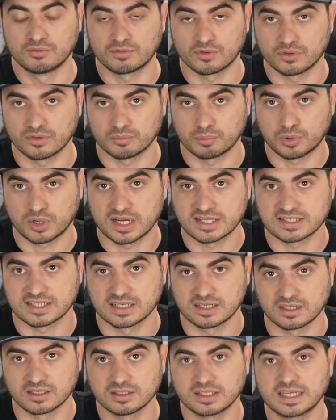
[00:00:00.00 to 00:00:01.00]
the pressing
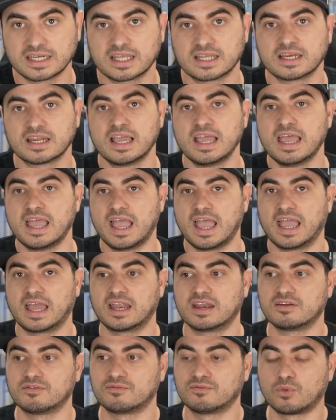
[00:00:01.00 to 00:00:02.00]
and cleaning,
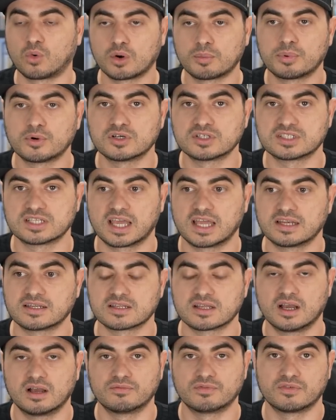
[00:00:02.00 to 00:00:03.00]
and 4%
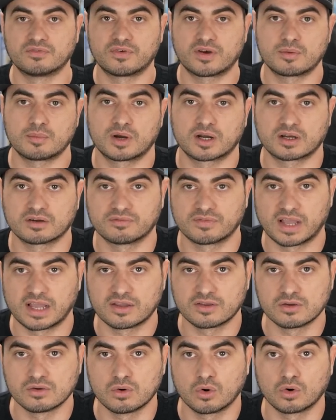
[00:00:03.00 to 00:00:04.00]
of the fair market
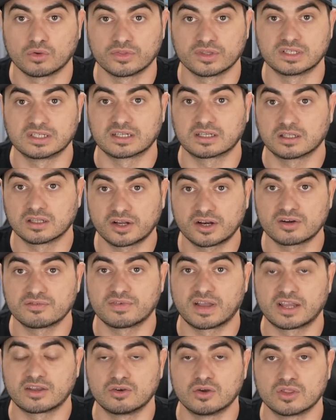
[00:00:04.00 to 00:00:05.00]
value or the declared
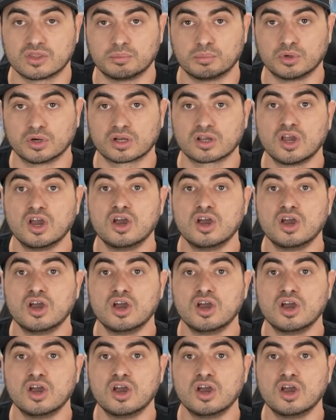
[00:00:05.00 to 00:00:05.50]
value of the book